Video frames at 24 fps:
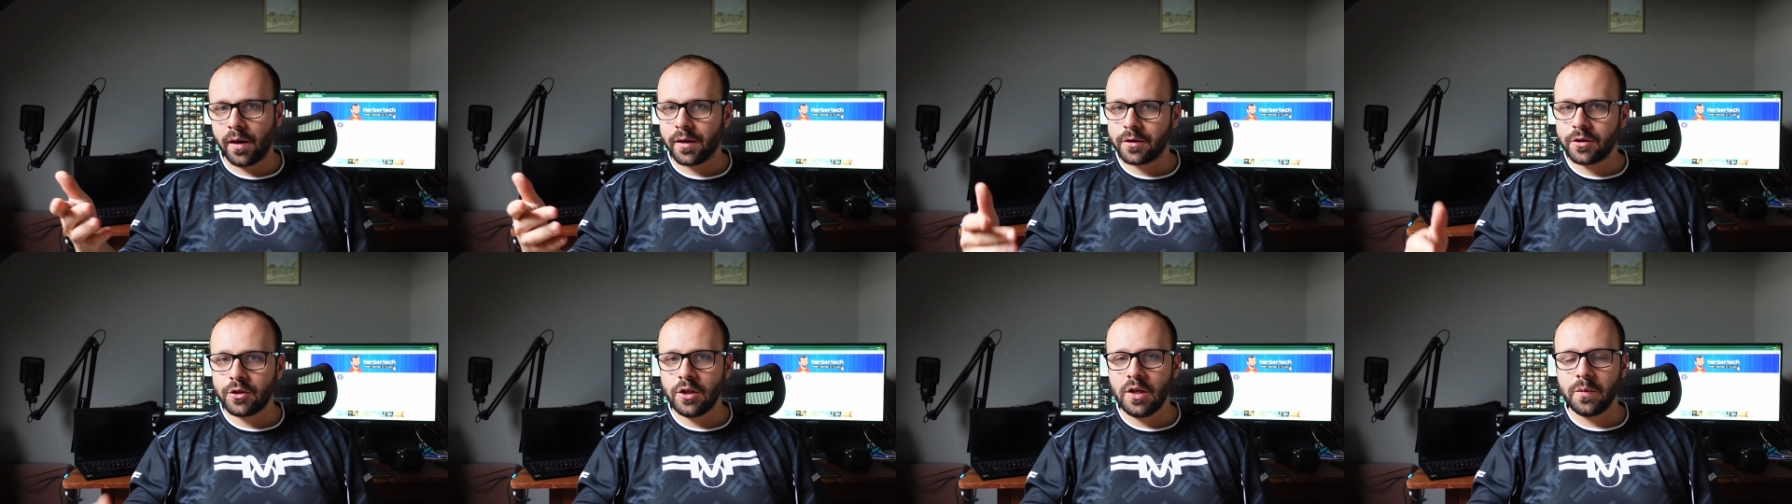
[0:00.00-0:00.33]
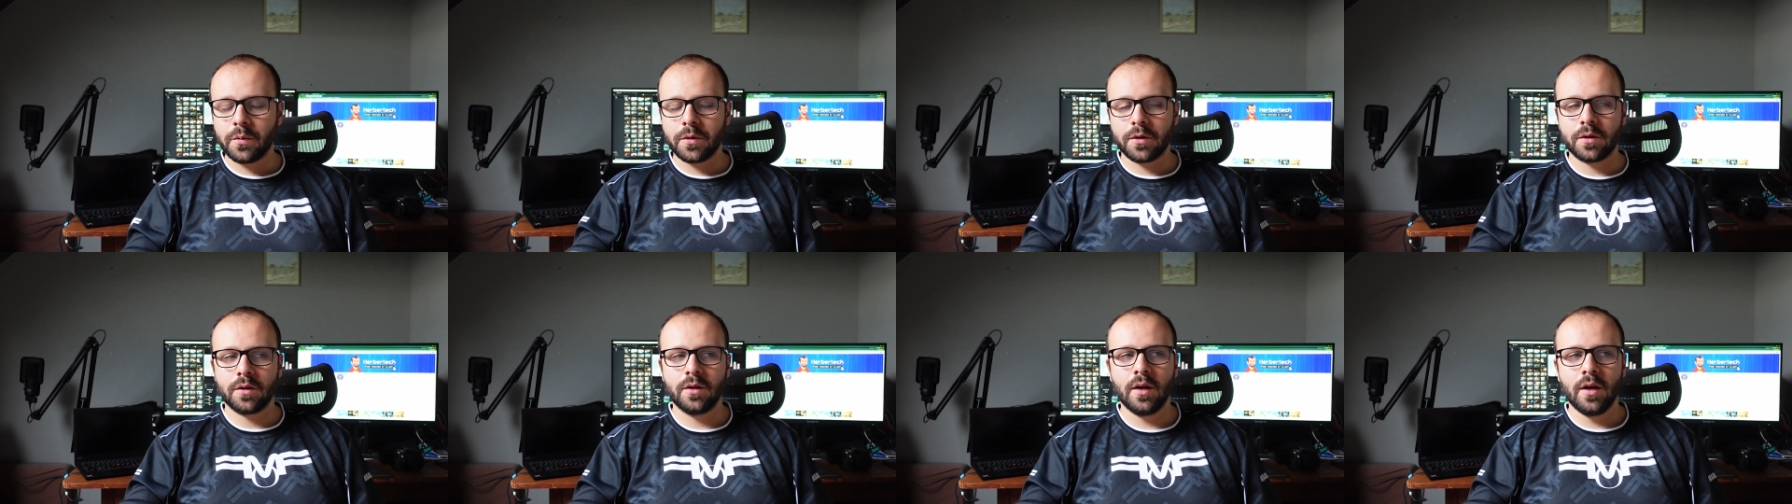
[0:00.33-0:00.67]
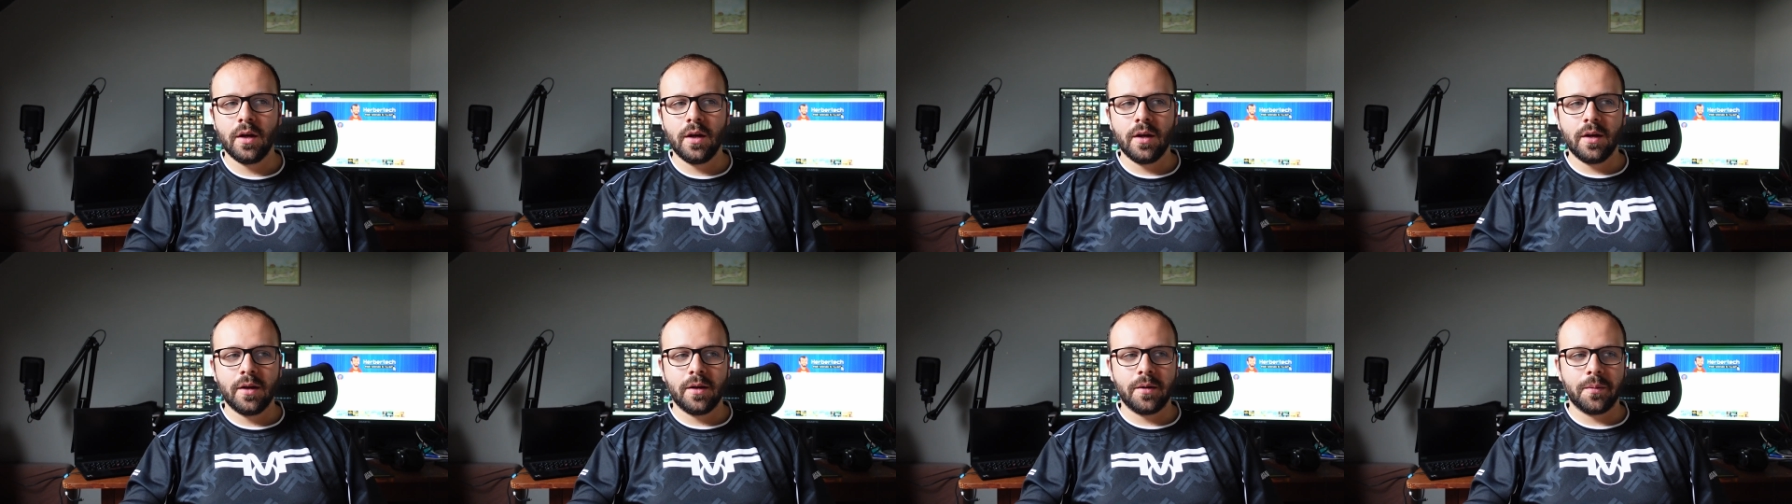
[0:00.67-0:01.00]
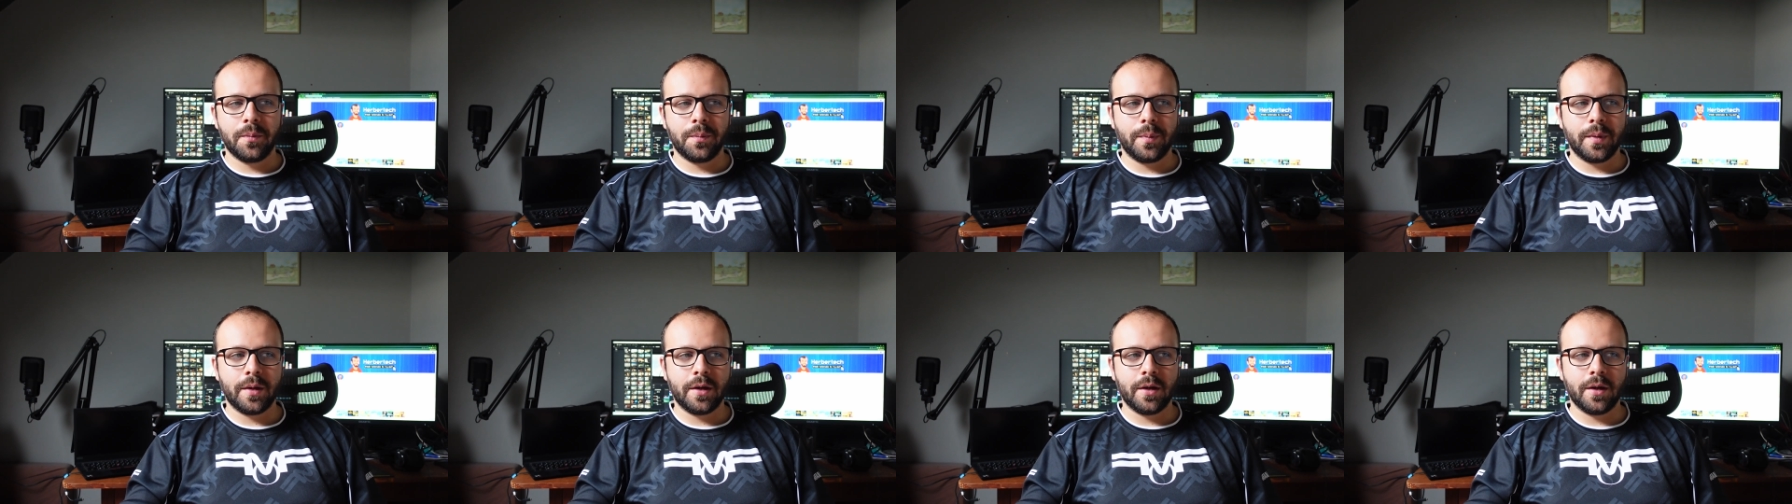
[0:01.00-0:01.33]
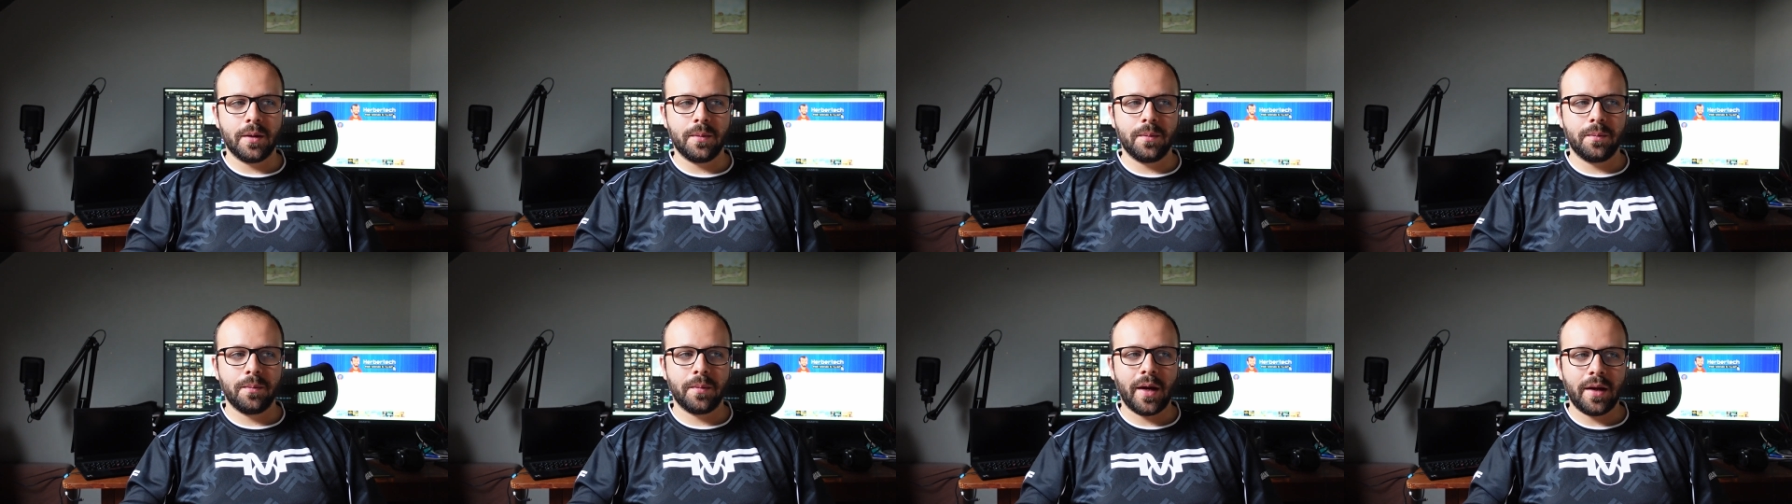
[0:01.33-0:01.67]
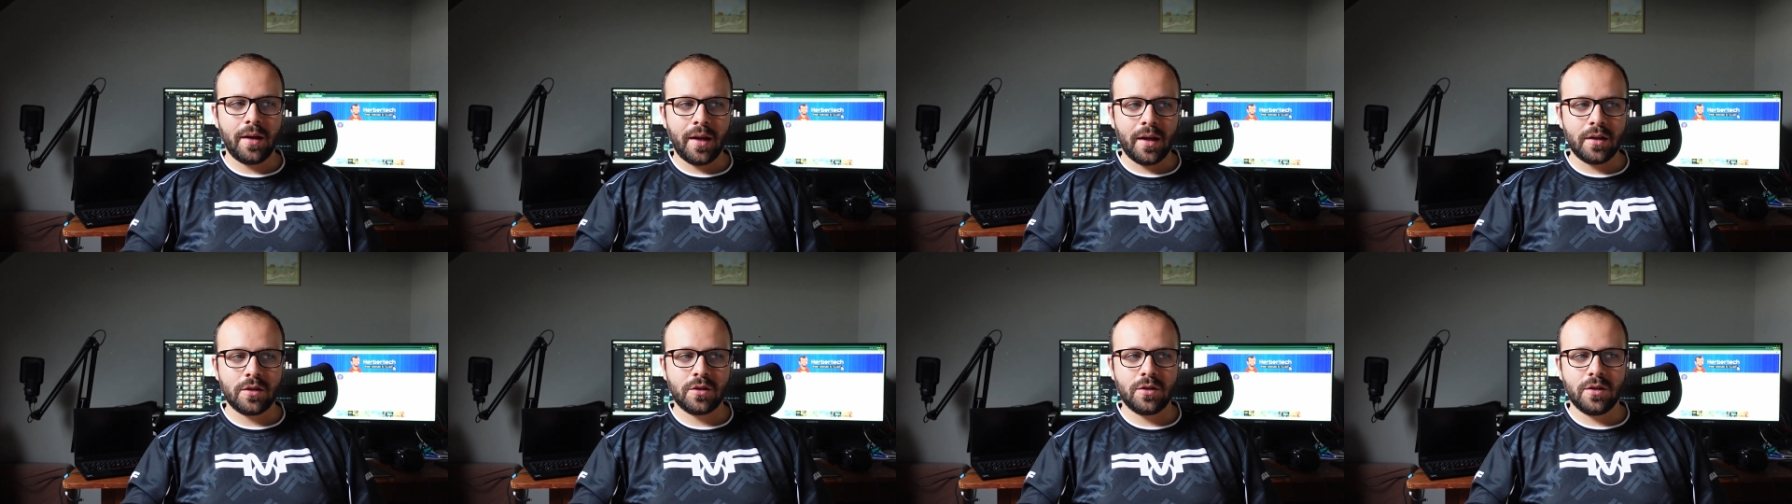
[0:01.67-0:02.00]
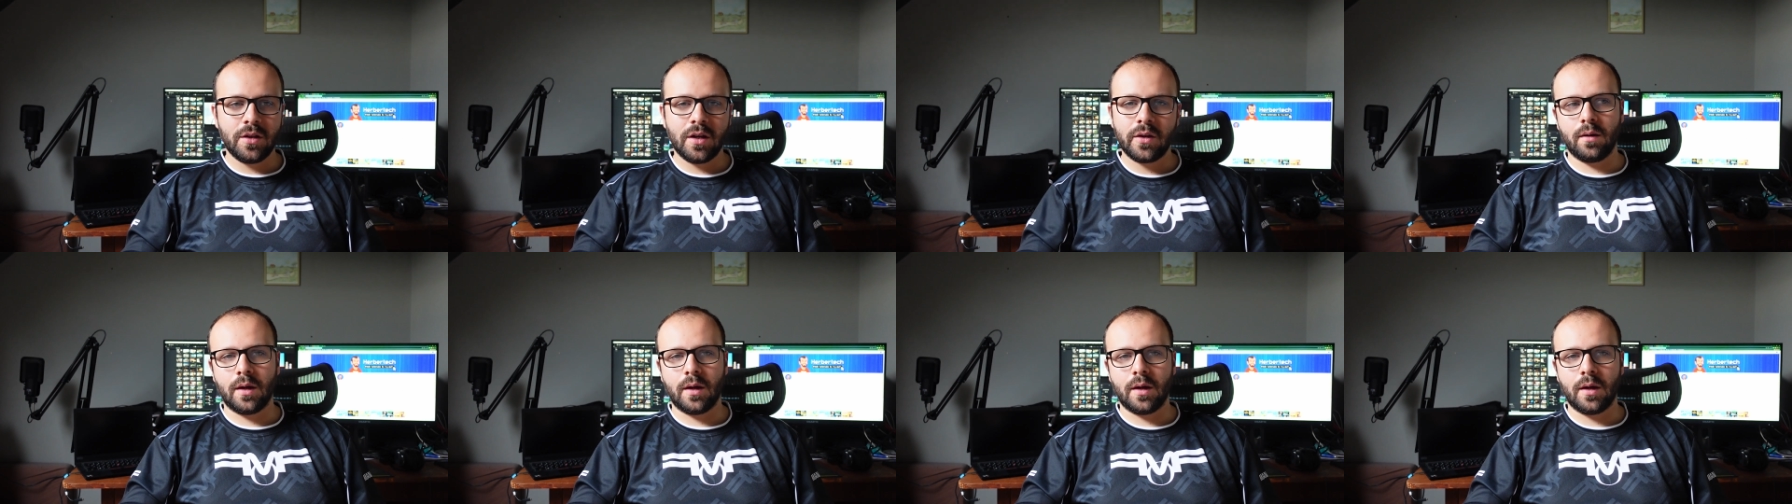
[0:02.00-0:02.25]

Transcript: lot cheaper. But by next year,